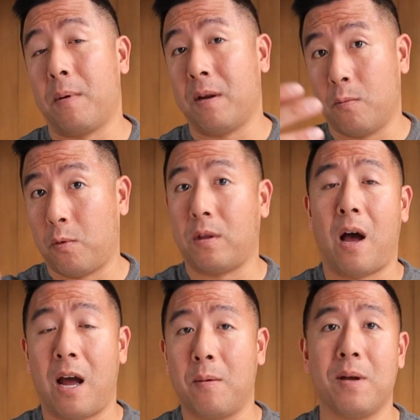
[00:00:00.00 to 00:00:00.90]
I mean, with the
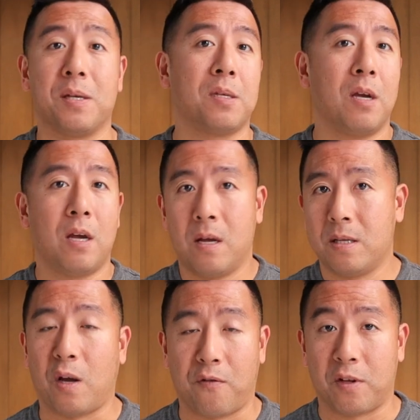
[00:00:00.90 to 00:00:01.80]
IBIS,
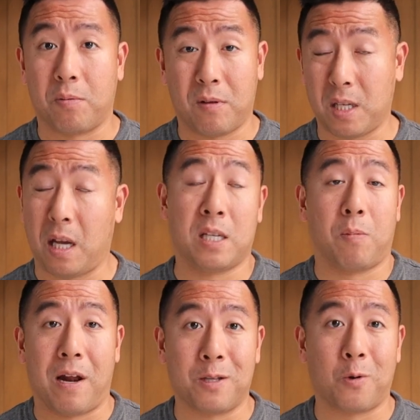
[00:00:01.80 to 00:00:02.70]

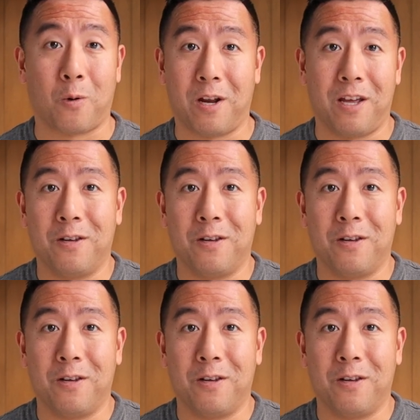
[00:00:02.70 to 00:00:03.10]
self-explanatory.